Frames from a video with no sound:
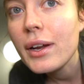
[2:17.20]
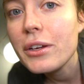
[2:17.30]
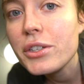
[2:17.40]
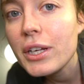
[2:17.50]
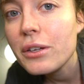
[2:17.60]

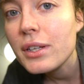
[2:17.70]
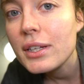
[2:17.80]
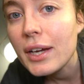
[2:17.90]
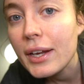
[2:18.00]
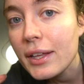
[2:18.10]
usually use a
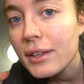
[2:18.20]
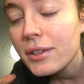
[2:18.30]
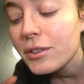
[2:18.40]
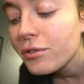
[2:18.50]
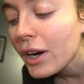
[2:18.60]
tiny
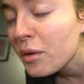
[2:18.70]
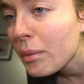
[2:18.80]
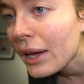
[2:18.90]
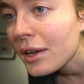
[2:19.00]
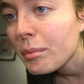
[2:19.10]
little fry
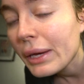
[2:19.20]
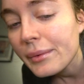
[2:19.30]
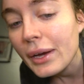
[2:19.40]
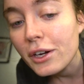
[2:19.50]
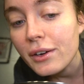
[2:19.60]
pan, but
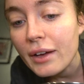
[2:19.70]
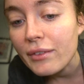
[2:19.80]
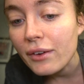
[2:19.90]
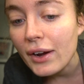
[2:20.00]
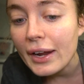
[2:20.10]
I don't have
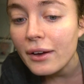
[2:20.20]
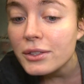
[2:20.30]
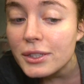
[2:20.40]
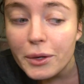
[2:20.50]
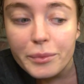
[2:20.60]
that right now,
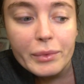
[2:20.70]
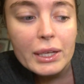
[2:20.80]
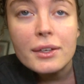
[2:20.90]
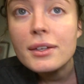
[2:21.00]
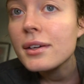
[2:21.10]
so
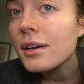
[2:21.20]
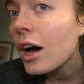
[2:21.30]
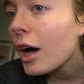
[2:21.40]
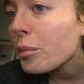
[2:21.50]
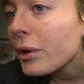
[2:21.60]

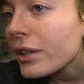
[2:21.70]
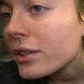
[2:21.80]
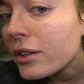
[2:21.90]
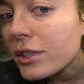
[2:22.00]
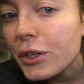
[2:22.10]
I'll put
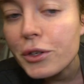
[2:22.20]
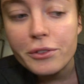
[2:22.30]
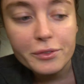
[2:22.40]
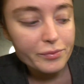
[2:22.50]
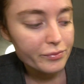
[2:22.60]
this on the stove.